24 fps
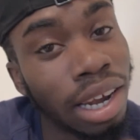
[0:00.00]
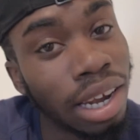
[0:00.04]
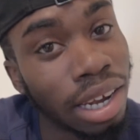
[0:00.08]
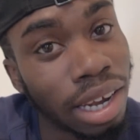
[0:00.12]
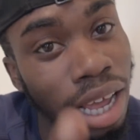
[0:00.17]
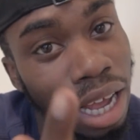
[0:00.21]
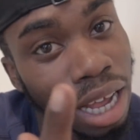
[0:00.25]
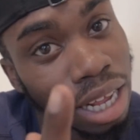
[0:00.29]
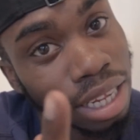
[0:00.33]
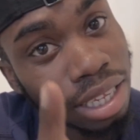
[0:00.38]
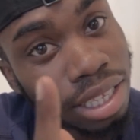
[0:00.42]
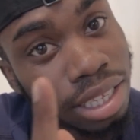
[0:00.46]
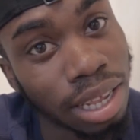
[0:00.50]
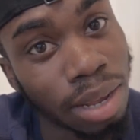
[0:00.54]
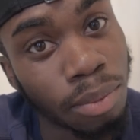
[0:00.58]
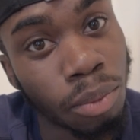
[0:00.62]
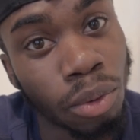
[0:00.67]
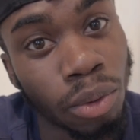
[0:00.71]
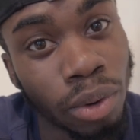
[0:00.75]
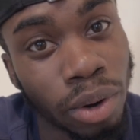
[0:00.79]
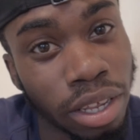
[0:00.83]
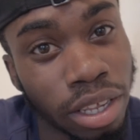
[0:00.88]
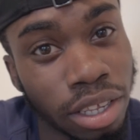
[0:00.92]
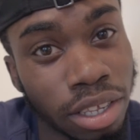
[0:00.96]
That
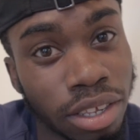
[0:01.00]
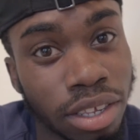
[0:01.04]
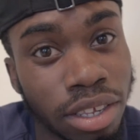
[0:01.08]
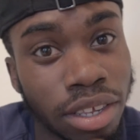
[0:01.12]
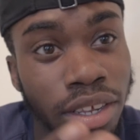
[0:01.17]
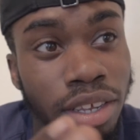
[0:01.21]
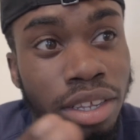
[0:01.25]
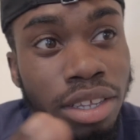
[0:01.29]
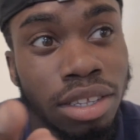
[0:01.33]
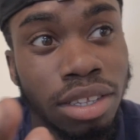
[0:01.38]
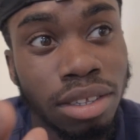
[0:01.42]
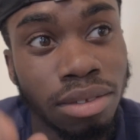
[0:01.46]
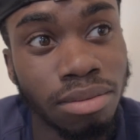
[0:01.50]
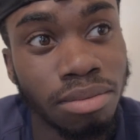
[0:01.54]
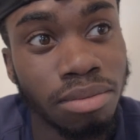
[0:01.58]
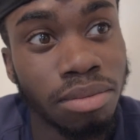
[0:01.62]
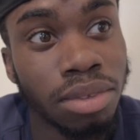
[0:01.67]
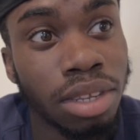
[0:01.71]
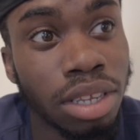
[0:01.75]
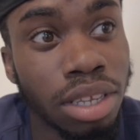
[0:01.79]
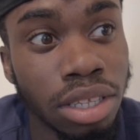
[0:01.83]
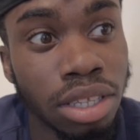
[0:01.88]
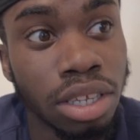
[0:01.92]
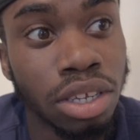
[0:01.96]
separates
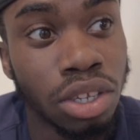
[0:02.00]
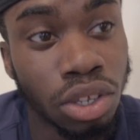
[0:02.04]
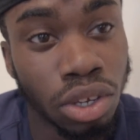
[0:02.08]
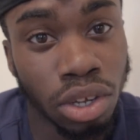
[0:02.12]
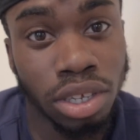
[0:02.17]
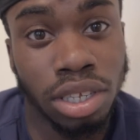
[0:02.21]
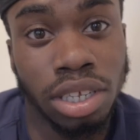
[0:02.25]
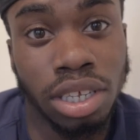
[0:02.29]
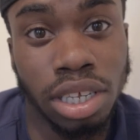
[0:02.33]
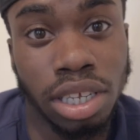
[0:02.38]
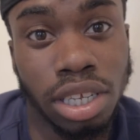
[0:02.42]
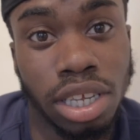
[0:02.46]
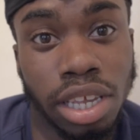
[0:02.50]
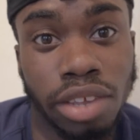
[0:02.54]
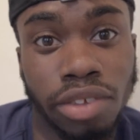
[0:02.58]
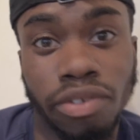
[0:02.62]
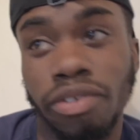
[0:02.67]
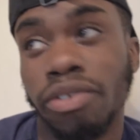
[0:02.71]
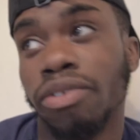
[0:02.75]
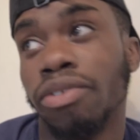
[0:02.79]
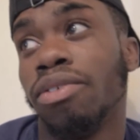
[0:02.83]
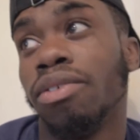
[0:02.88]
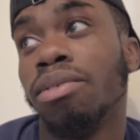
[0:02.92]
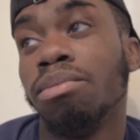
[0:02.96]
the
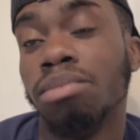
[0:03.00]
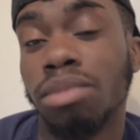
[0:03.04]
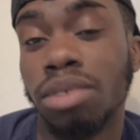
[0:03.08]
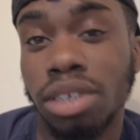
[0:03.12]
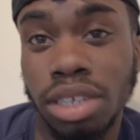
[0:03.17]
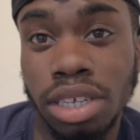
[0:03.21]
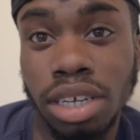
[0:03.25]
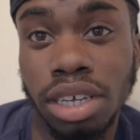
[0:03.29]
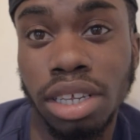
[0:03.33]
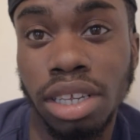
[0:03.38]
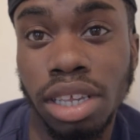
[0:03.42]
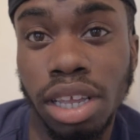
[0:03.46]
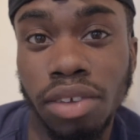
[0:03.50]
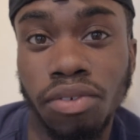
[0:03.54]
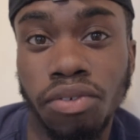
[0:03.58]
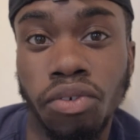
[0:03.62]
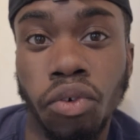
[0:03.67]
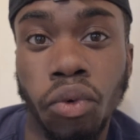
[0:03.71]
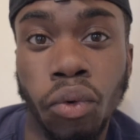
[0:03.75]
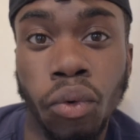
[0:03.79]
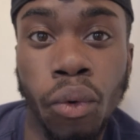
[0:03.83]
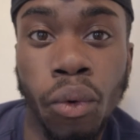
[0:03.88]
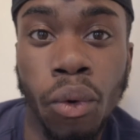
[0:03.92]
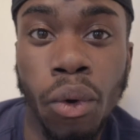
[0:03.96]
non-successful from the
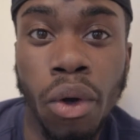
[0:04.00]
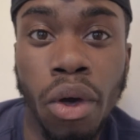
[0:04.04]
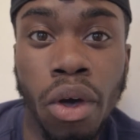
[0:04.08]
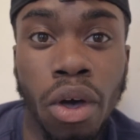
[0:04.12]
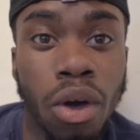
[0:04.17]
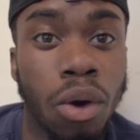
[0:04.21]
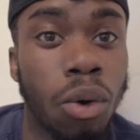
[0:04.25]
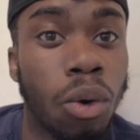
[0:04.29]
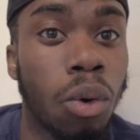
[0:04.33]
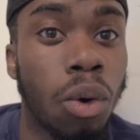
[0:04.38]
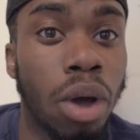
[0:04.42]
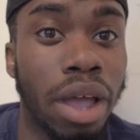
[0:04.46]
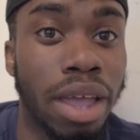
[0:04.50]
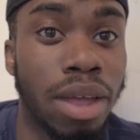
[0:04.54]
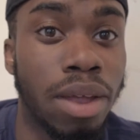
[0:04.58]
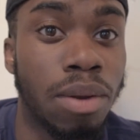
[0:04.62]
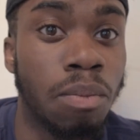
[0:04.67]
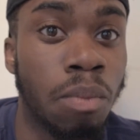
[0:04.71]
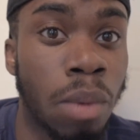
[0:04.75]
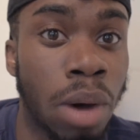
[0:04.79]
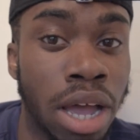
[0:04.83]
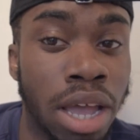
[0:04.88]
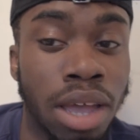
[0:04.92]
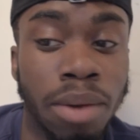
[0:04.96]
successful, in
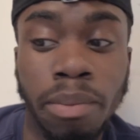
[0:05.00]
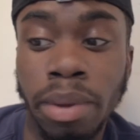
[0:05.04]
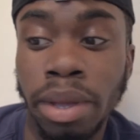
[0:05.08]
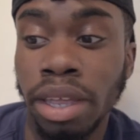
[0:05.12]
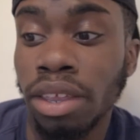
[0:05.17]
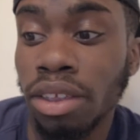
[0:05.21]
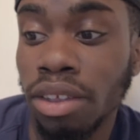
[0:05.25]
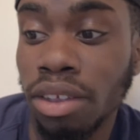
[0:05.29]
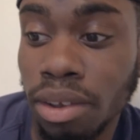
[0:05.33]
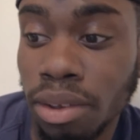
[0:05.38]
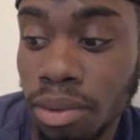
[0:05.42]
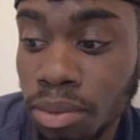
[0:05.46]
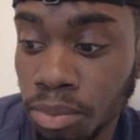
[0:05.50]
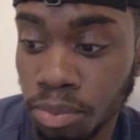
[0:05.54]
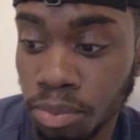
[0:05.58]
my opinion.